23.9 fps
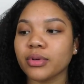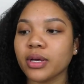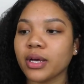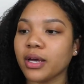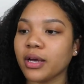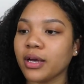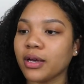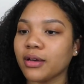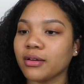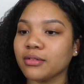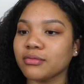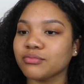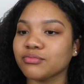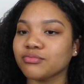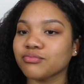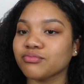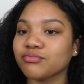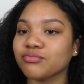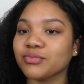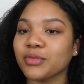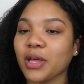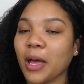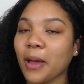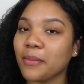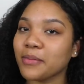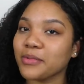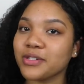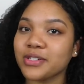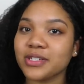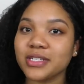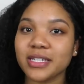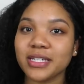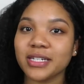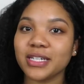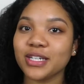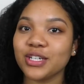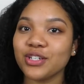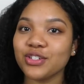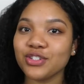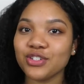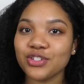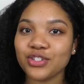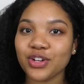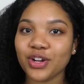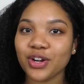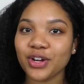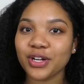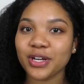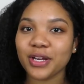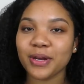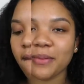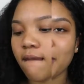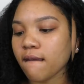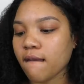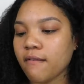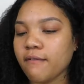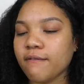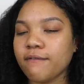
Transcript: I'm just going to get started.